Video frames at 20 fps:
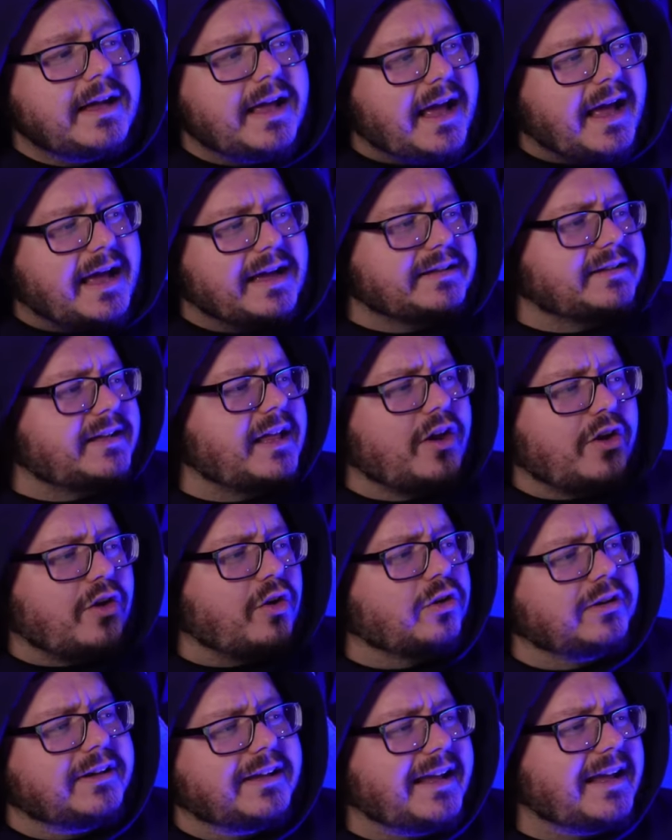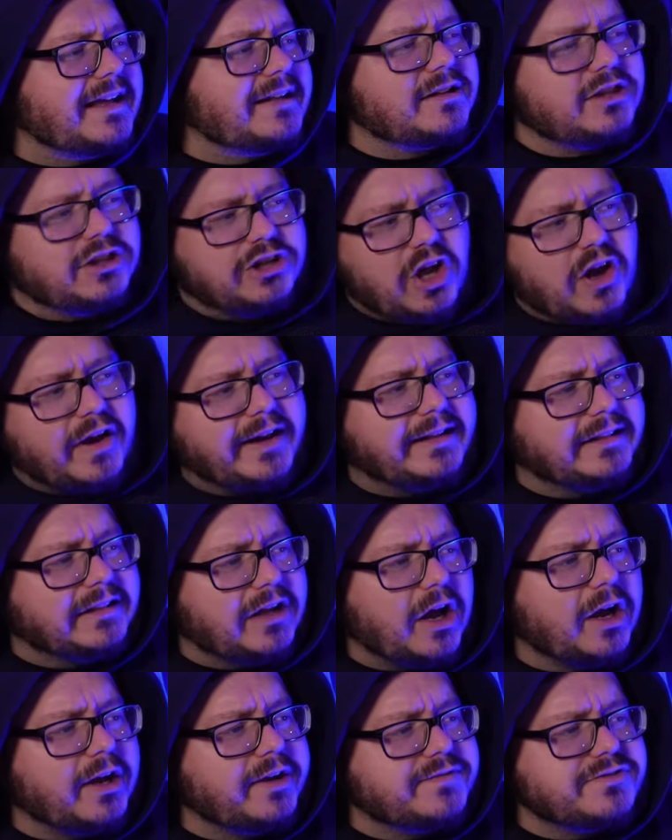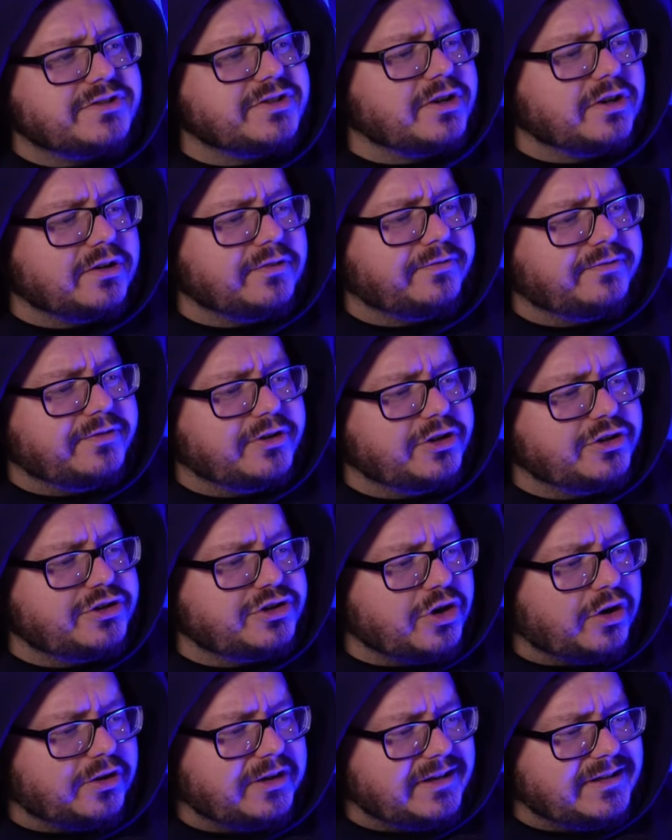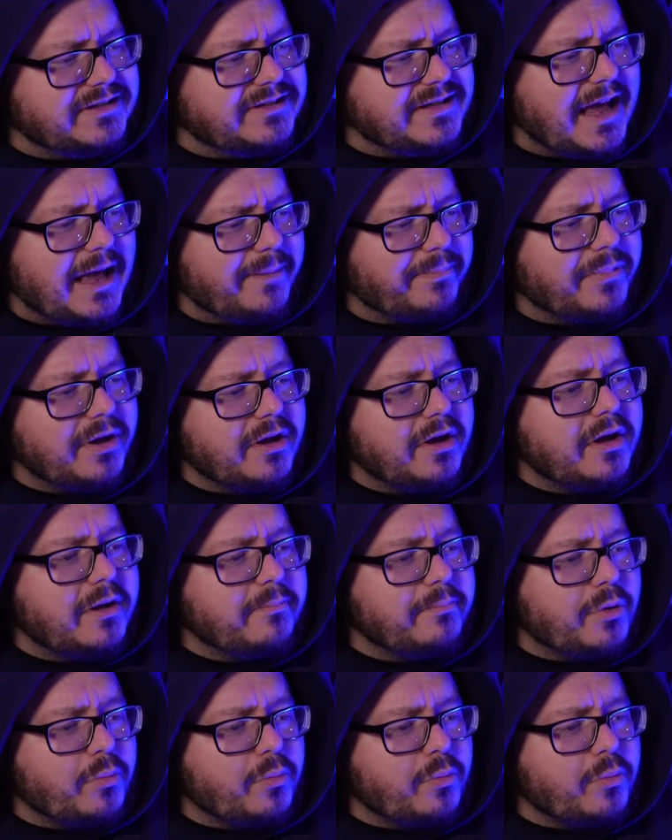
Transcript: And they're calling it Nine Lives of Johnny Depp. But